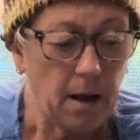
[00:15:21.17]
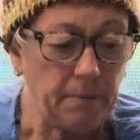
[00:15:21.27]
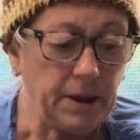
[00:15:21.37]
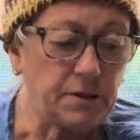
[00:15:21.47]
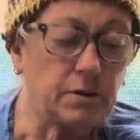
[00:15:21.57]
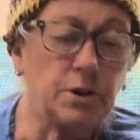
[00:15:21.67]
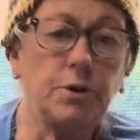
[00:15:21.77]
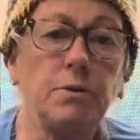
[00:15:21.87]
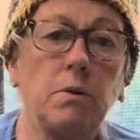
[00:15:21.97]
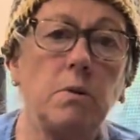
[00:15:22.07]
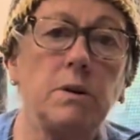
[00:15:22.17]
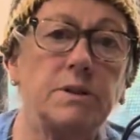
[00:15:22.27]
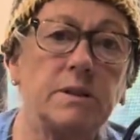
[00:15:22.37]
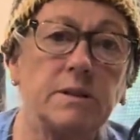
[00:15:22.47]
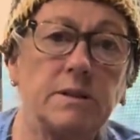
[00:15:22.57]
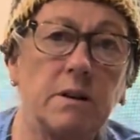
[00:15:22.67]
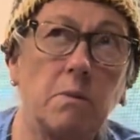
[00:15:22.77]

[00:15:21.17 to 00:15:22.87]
These are 2 cords. This is a